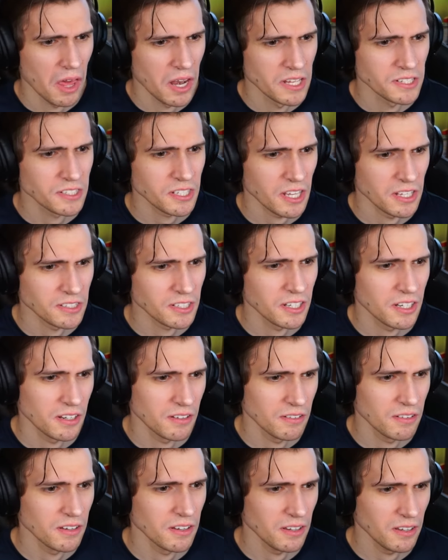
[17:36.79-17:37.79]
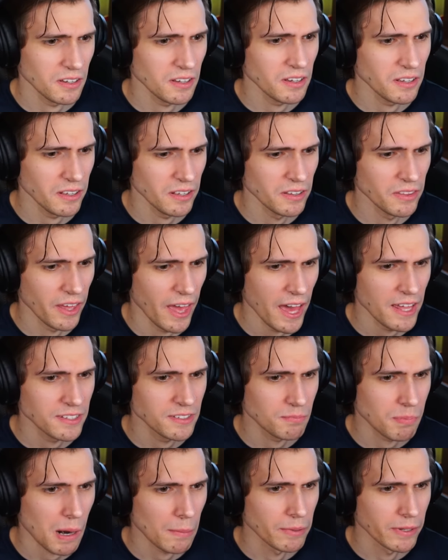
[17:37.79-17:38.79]
And it's gonna... the
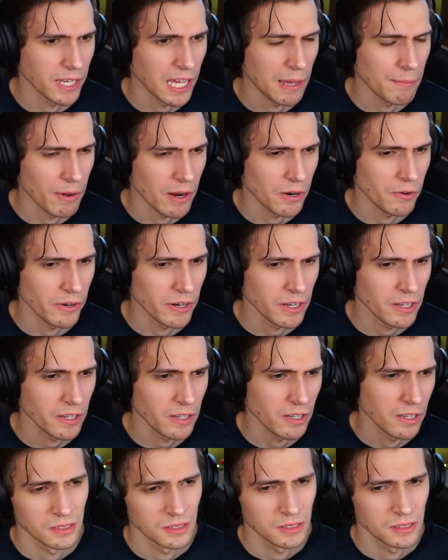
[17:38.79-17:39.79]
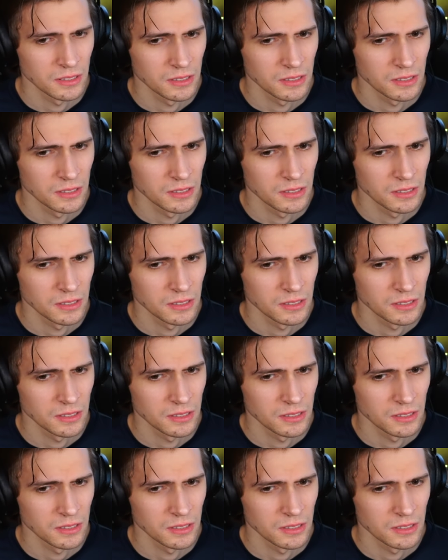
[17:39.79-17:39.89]
heads probably came out, right?